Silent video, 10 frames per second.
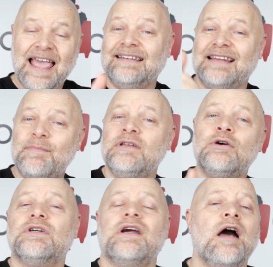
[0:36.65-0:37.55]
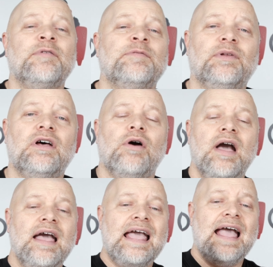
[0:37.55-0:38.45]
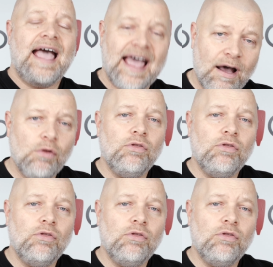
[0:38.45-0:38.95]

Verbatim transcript: And let me know in the comments below, how